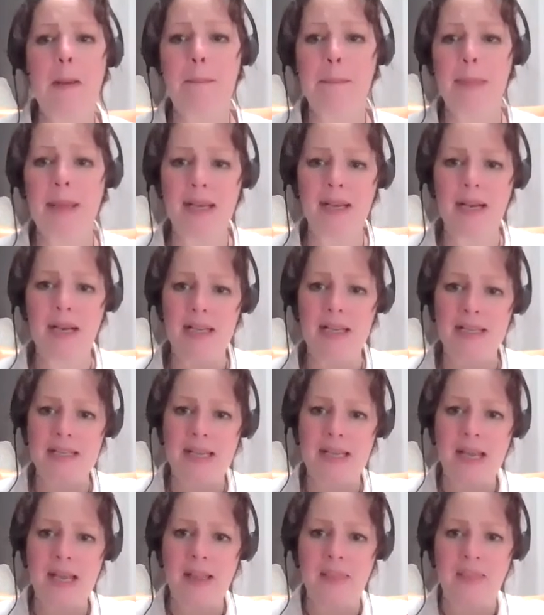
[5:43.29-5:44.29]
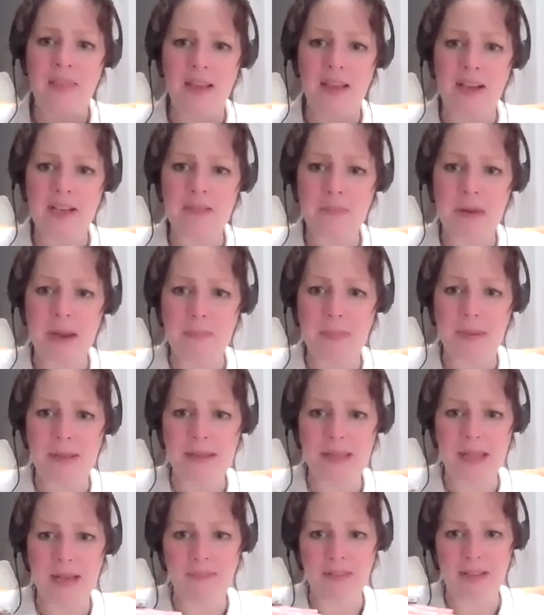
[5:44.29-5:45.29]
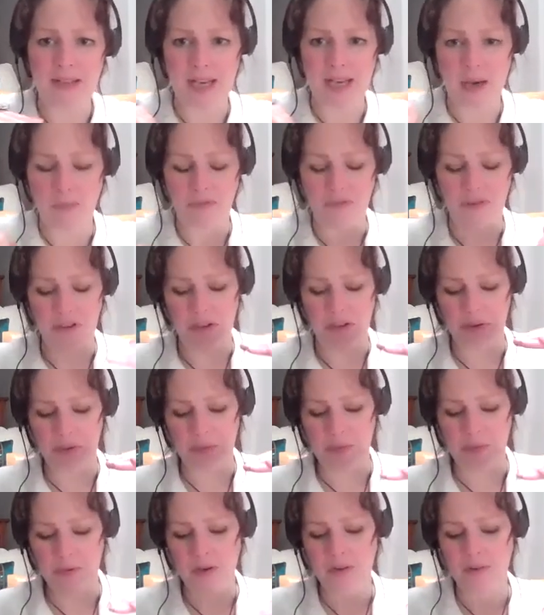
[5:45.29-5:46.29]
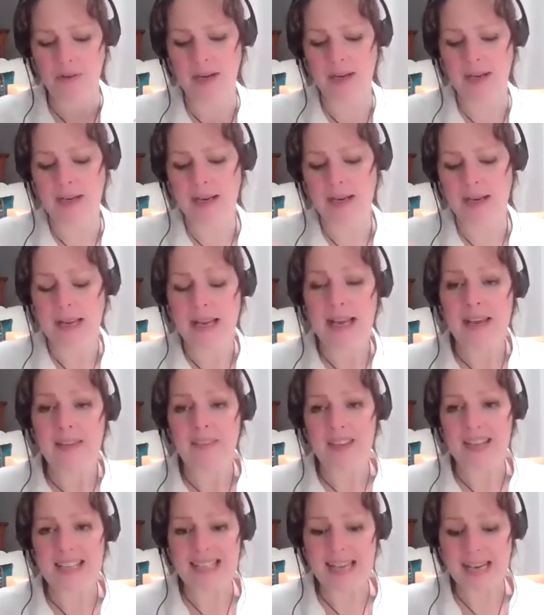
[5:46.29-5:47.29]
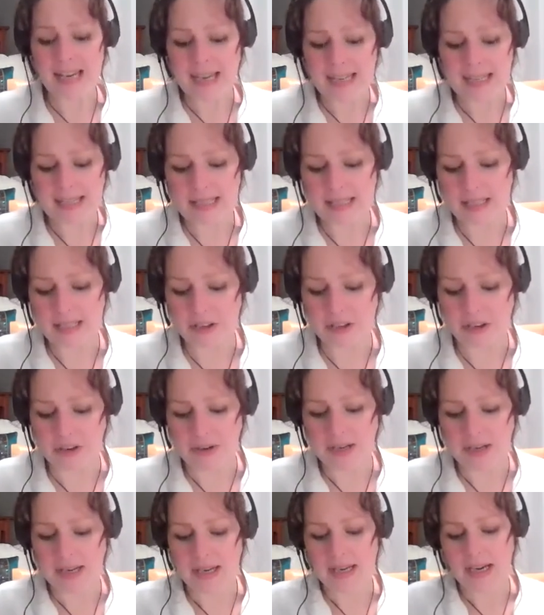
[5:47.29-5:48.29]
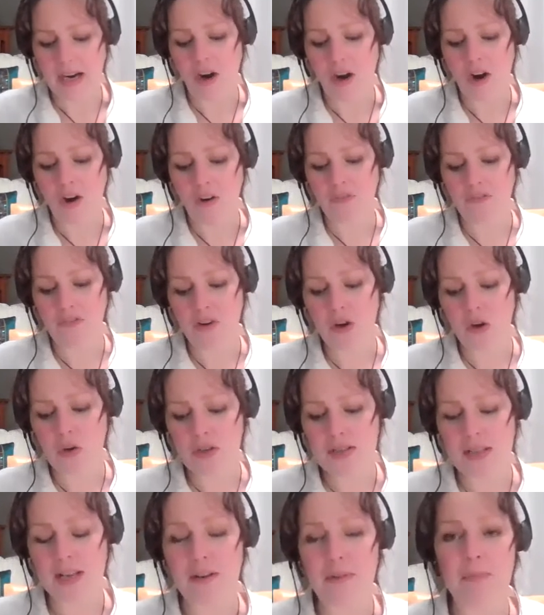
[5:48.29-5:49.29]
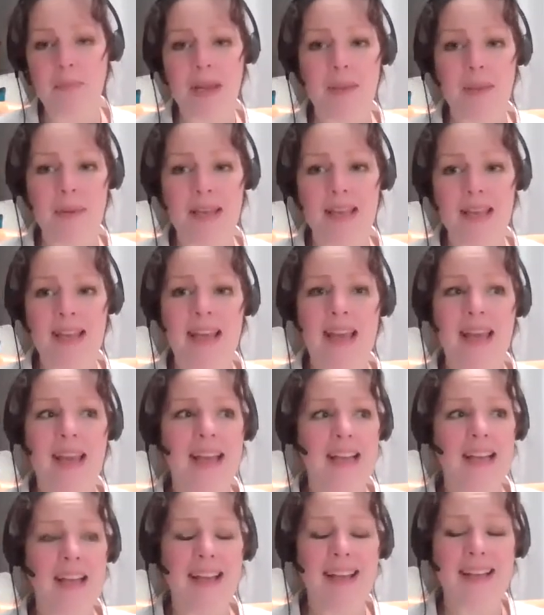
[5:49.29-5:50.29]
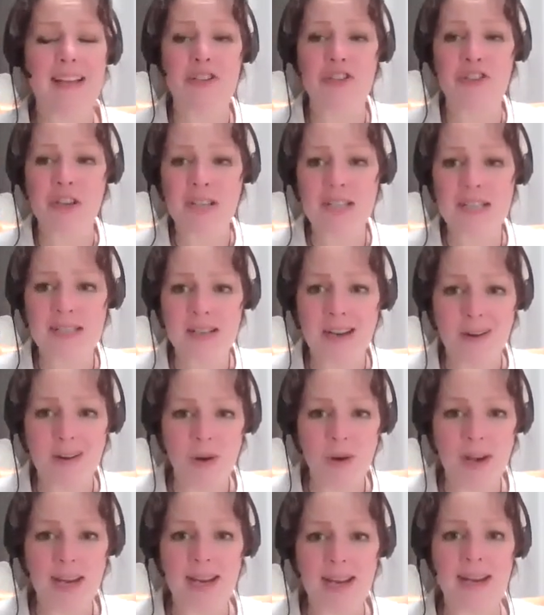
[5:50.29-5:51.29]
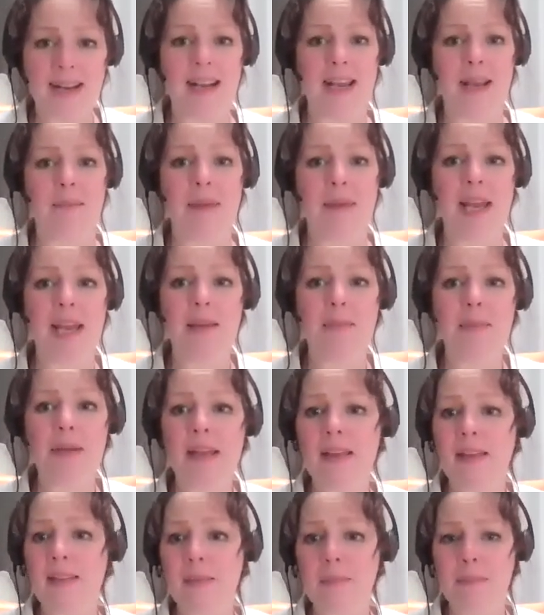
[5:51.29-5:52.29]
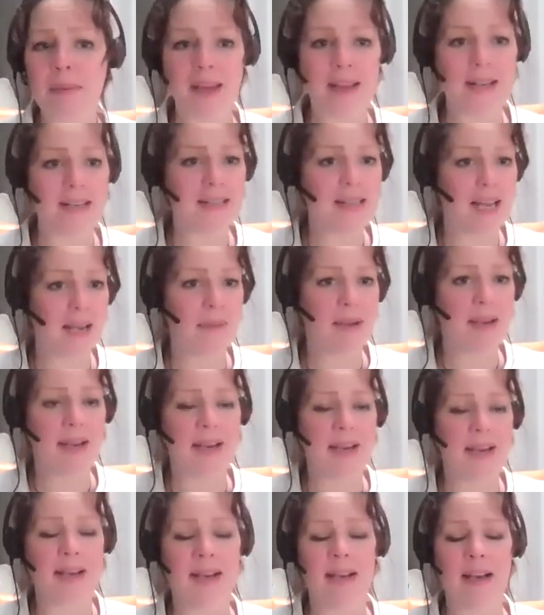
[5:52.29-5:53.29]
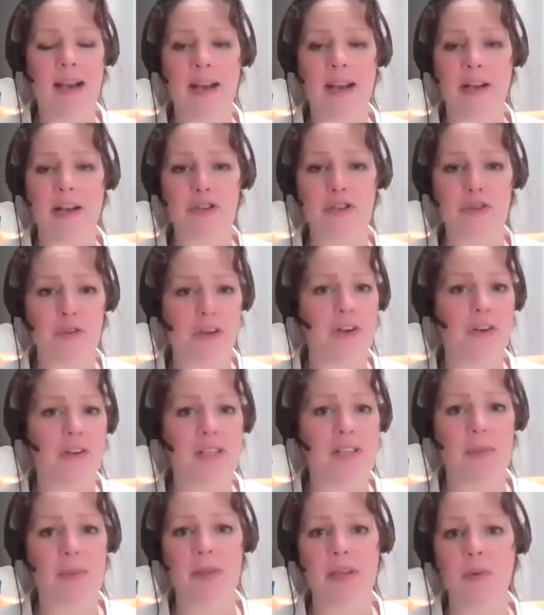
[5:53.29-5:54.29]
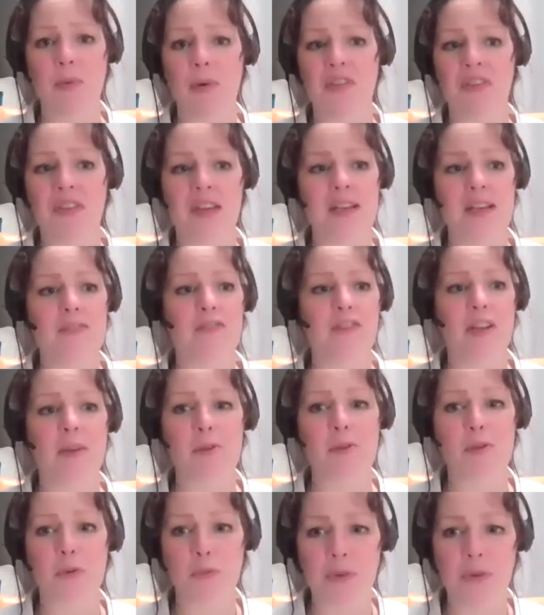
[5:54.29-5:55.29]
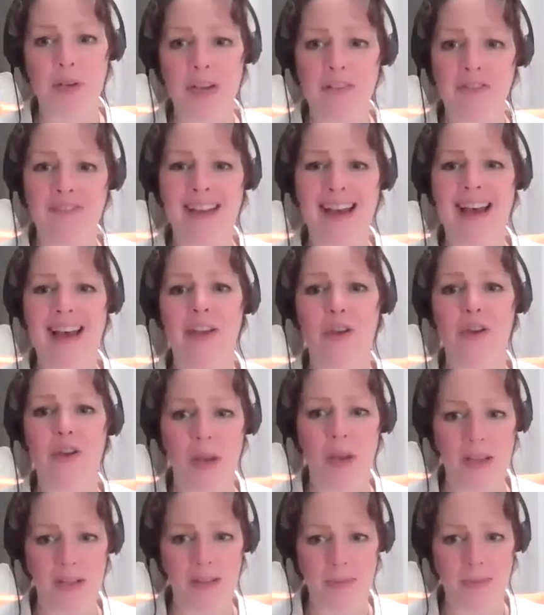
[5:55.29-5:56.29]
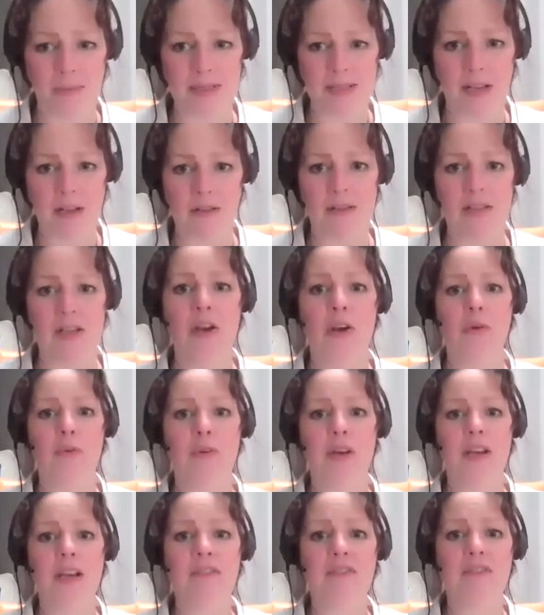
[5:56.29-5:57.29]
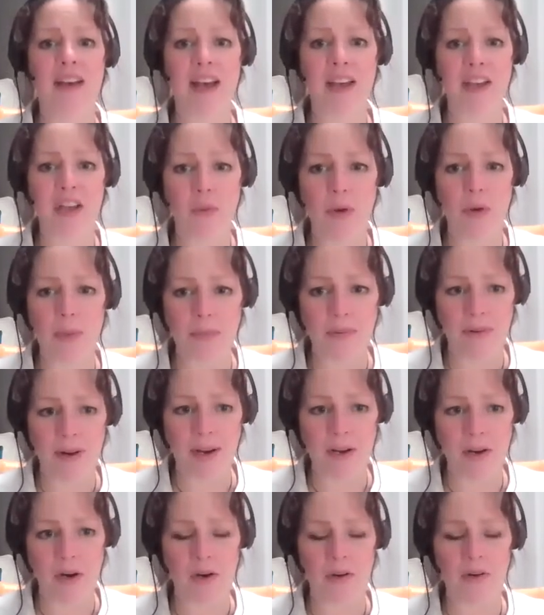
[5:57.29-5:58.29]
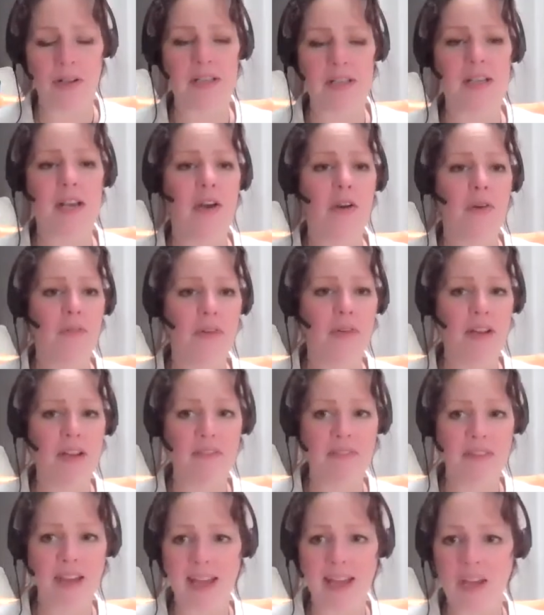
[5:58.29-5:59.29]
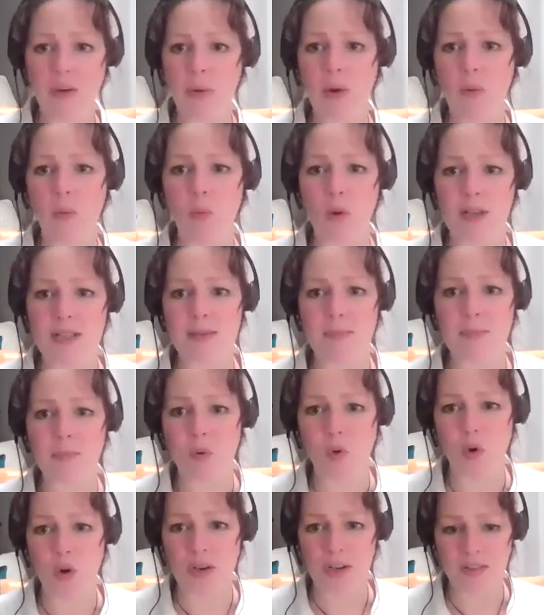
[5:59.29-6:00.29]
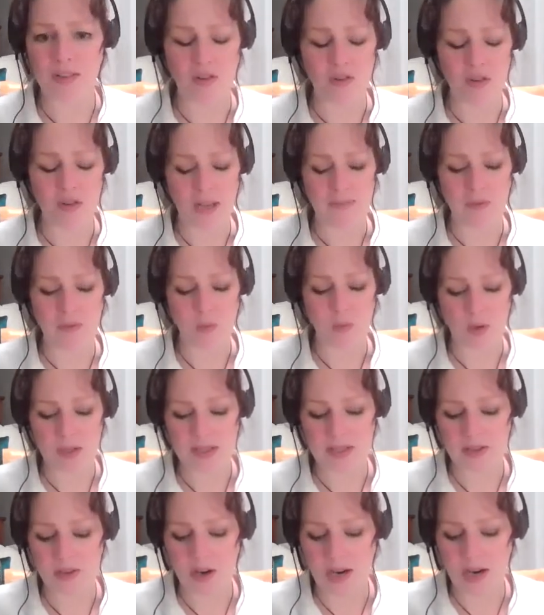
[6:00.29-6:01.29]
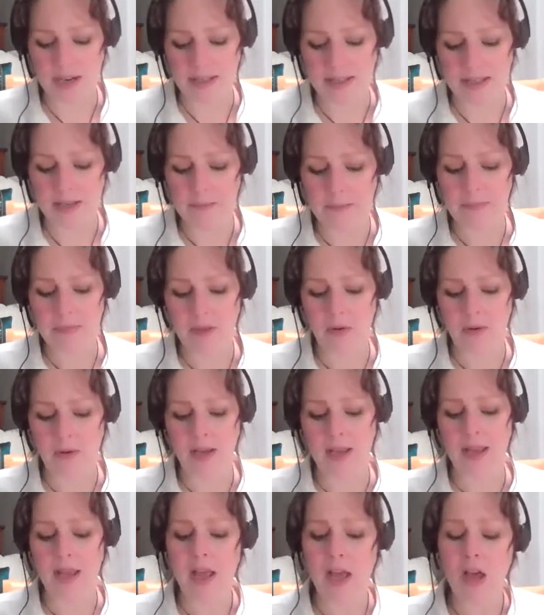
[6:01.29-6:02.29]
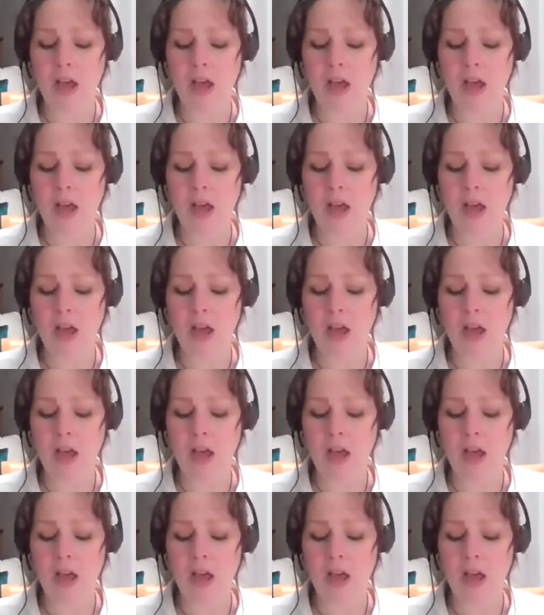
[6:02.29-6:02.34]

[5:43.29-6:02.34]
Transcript: Because things might be leveling up for you, all right? The second tier are folks that are maybe just awakening. Maybe the pandemic kind of triggered something within for them to reevaluate themselves, reevaluate priorities, reevaluate what's important in their life and what's not. Okay.